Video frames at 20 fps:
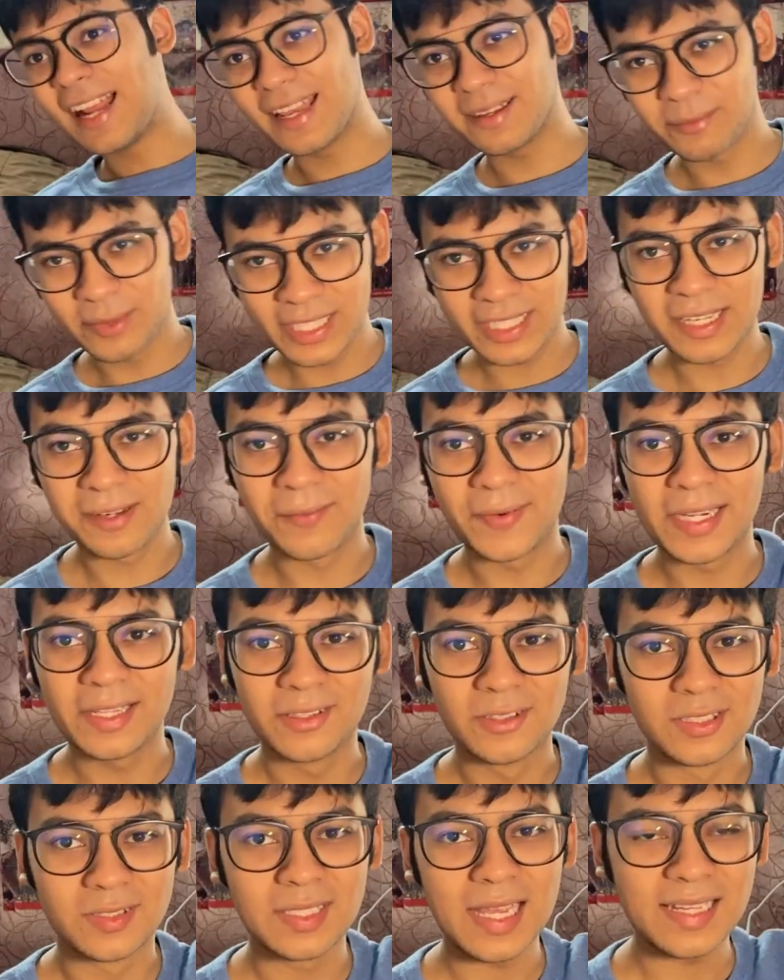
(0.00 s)
like making
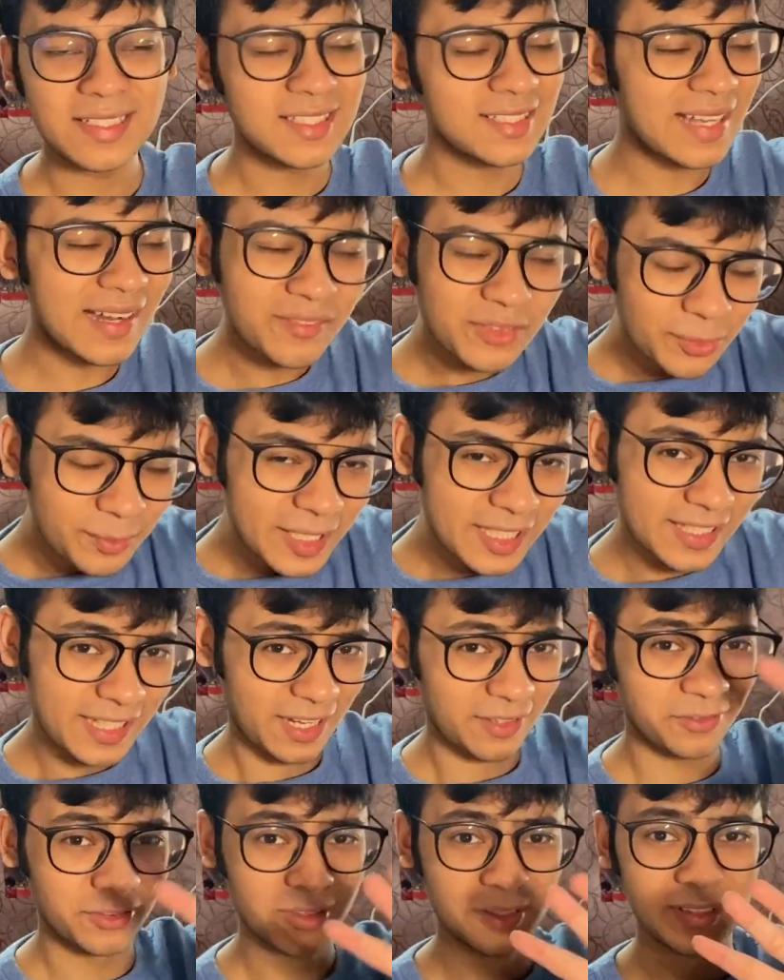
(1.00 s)
videos. I just have to be
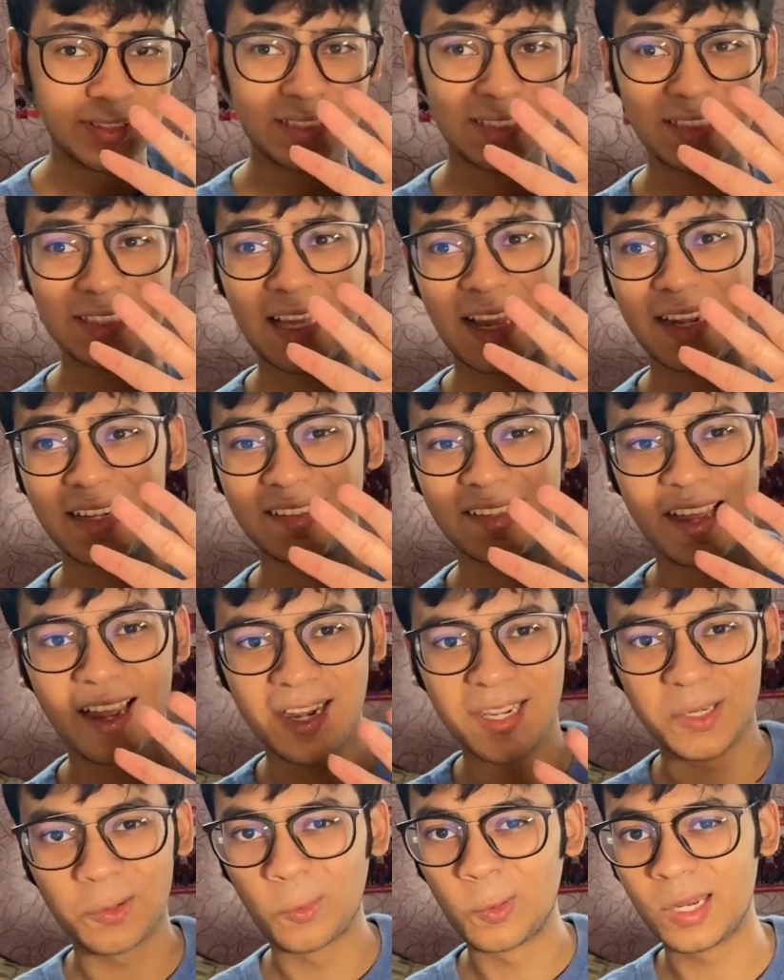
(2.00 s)
careful that
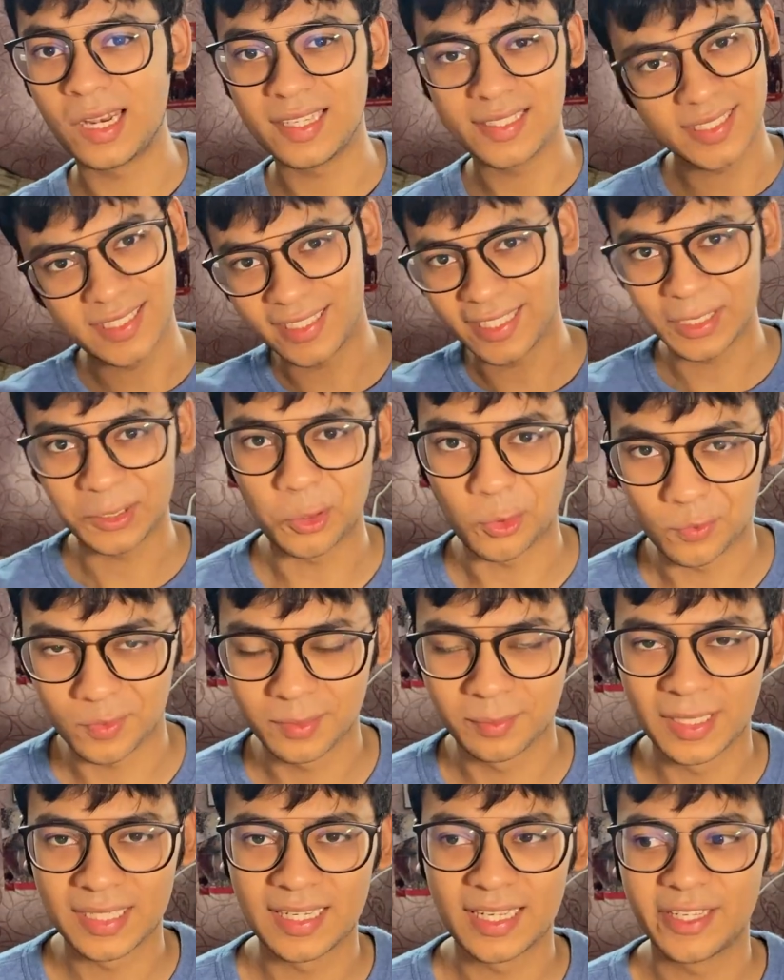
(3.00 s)
I don't let it take over
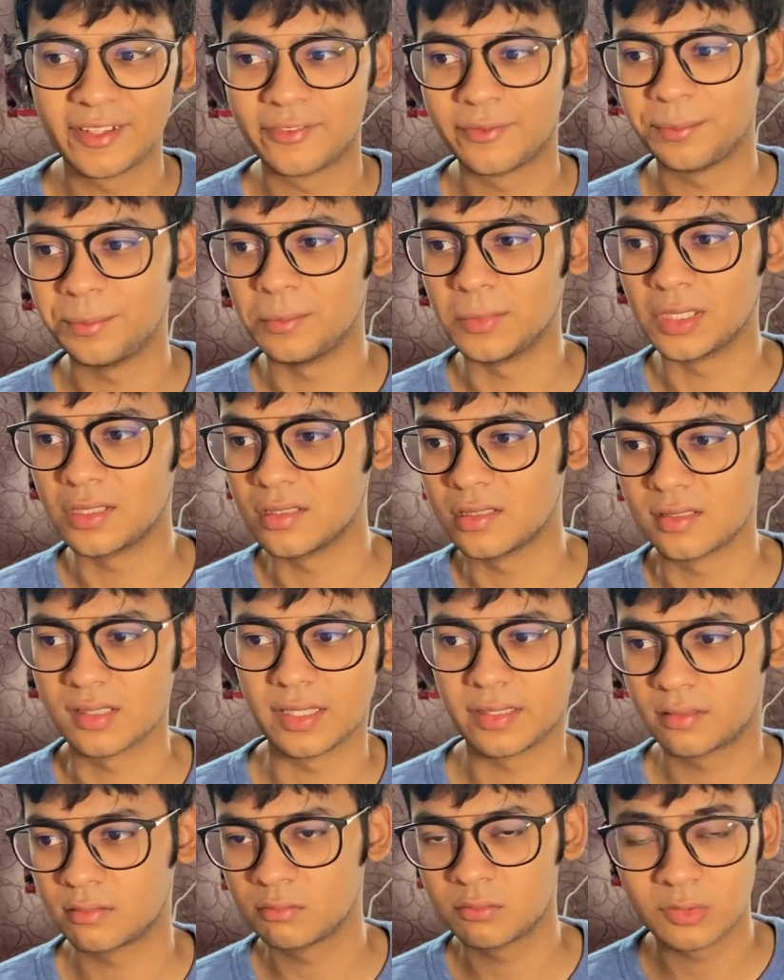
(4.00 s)
my life, because,
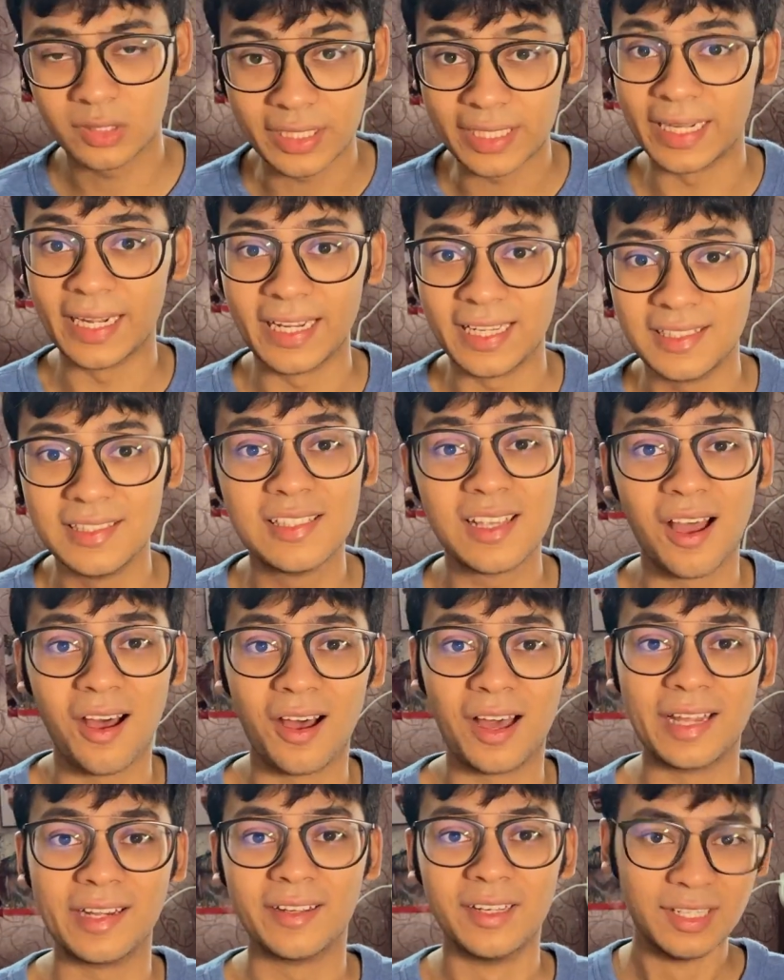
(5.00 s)
like, grades
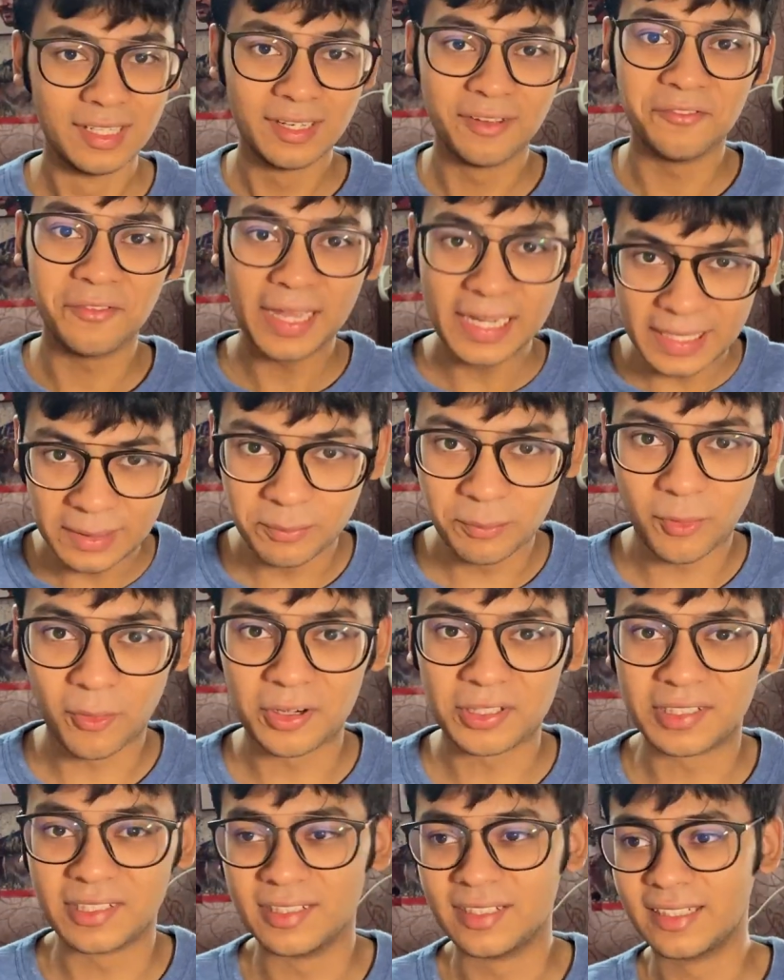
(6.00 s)
are very
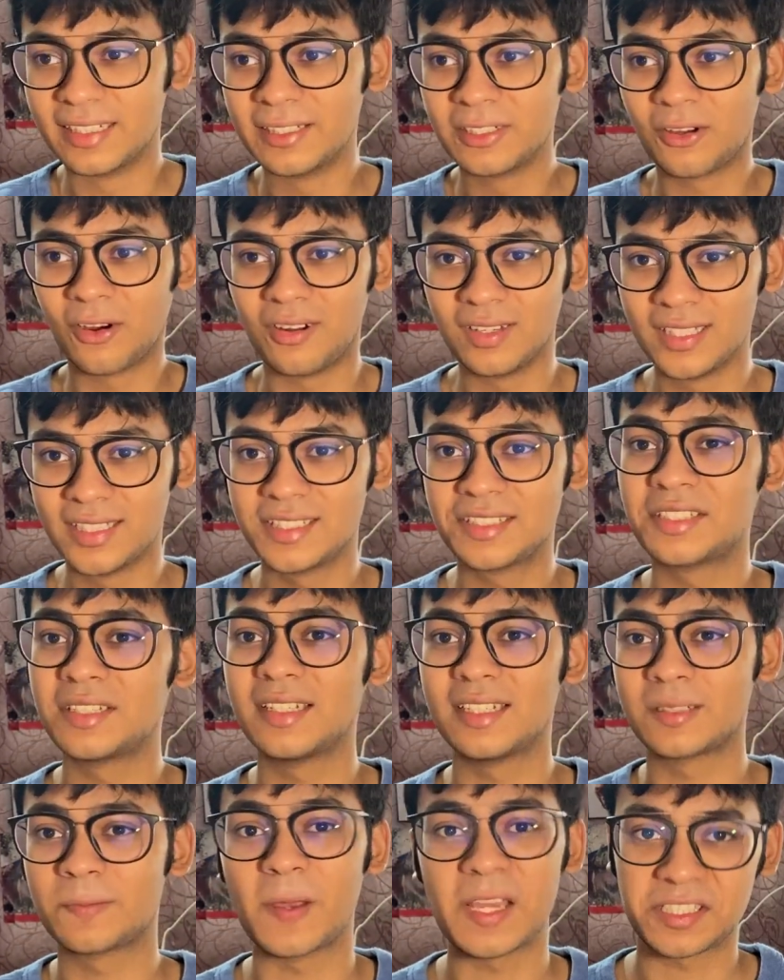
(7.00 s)
important in college,
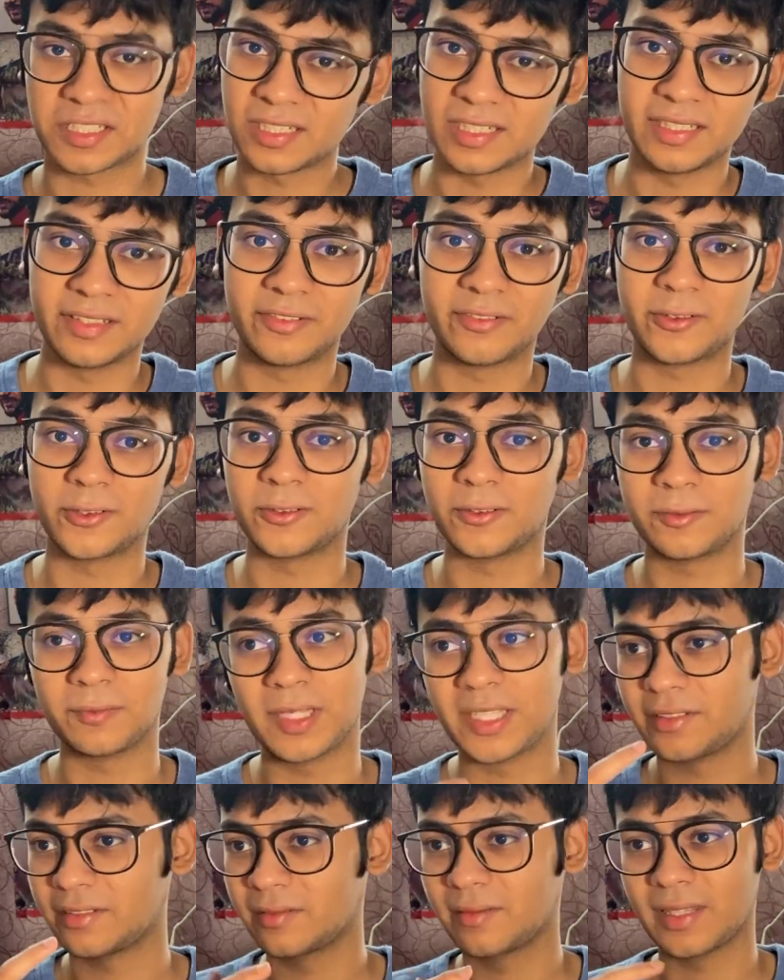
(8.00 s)
especially for
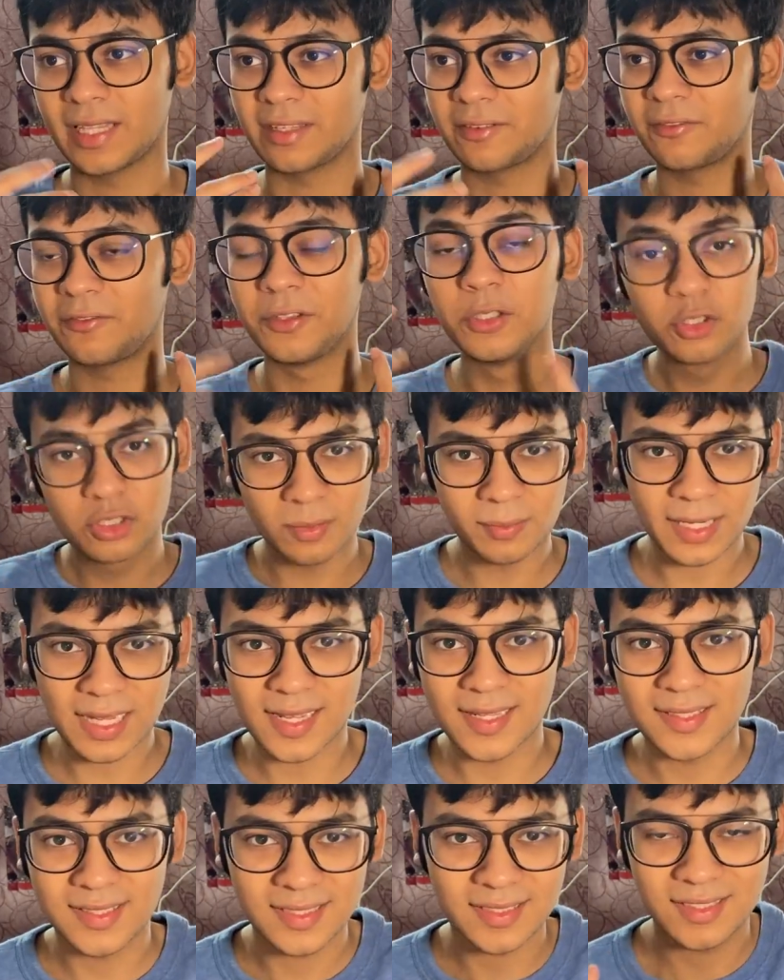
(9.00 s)
my, like, future
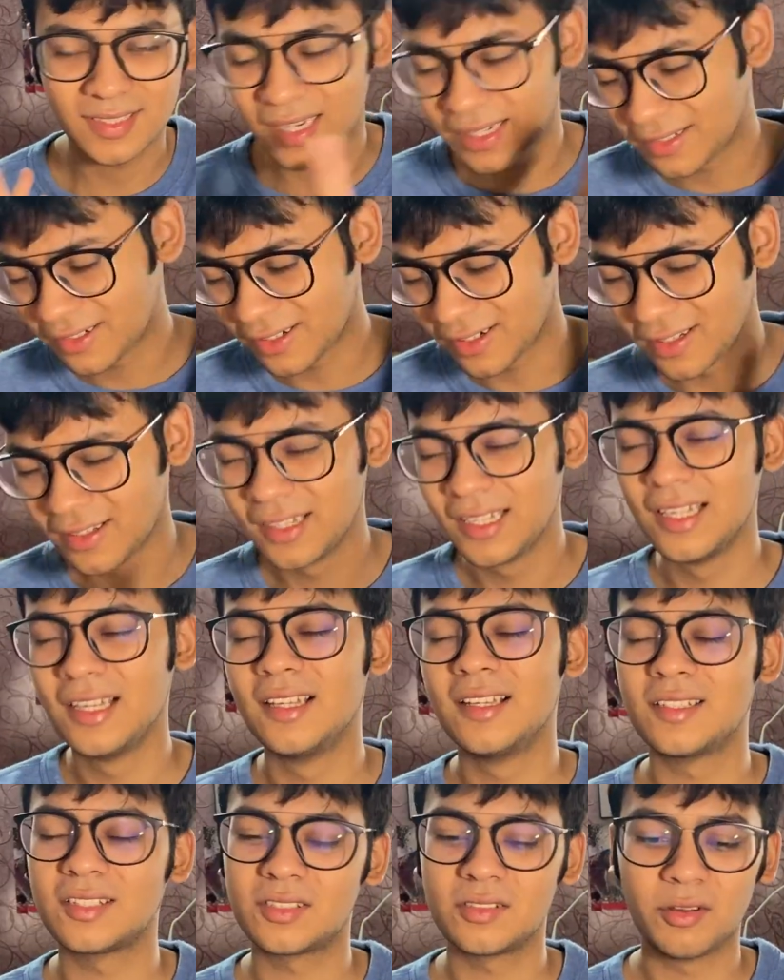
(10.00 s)
plans, etc.
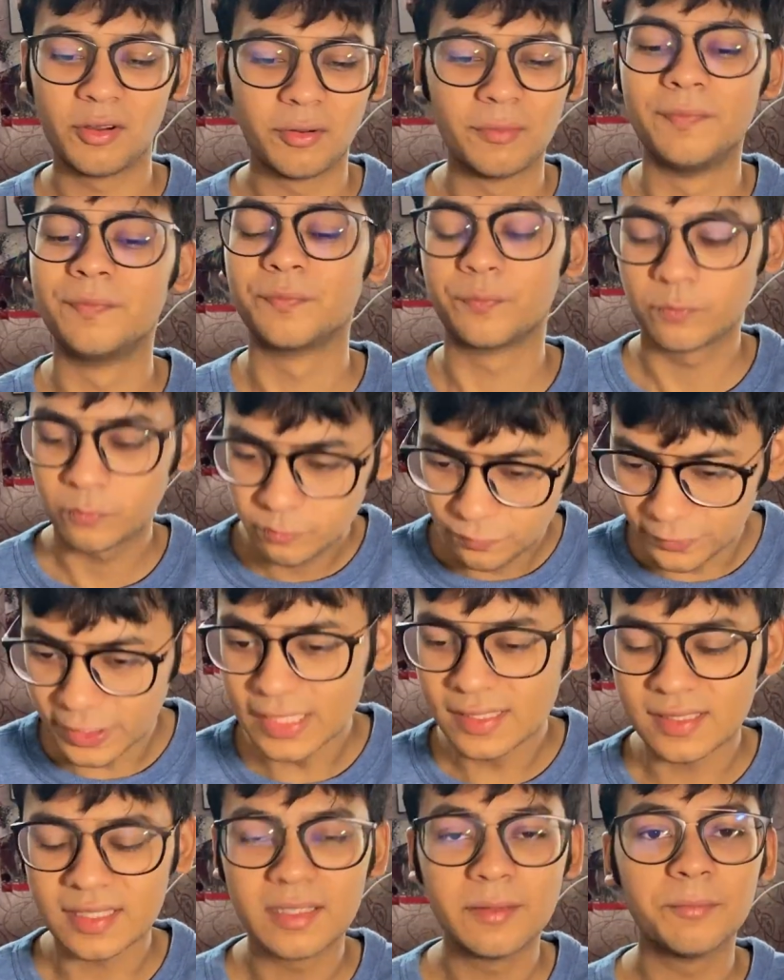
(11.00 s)
So
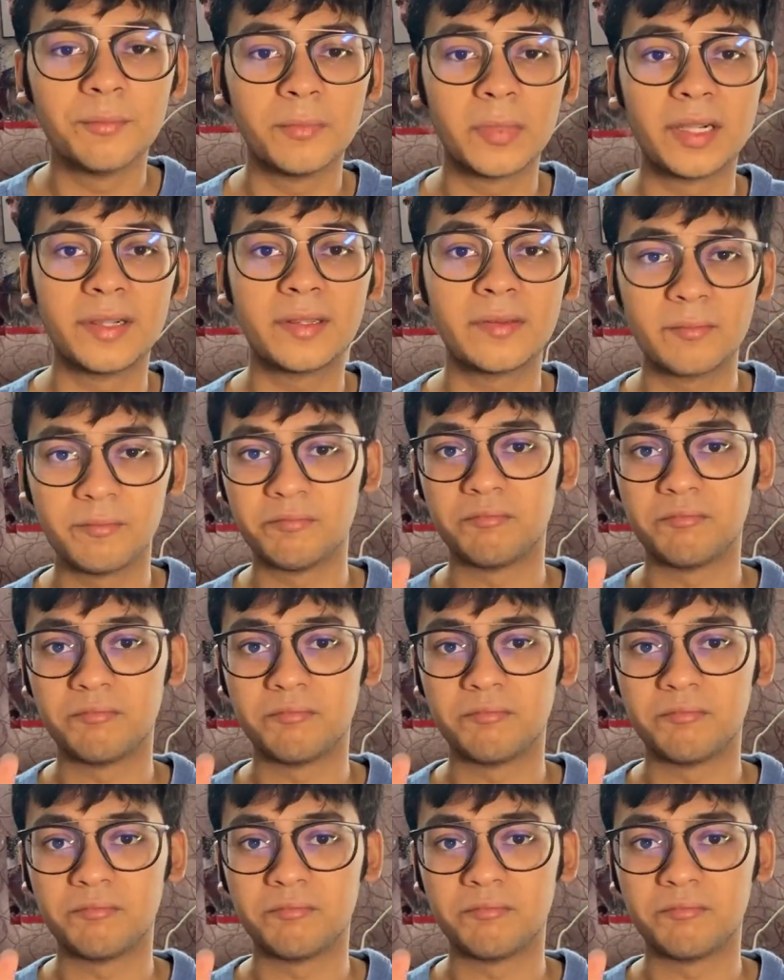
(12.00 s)
we'll see, but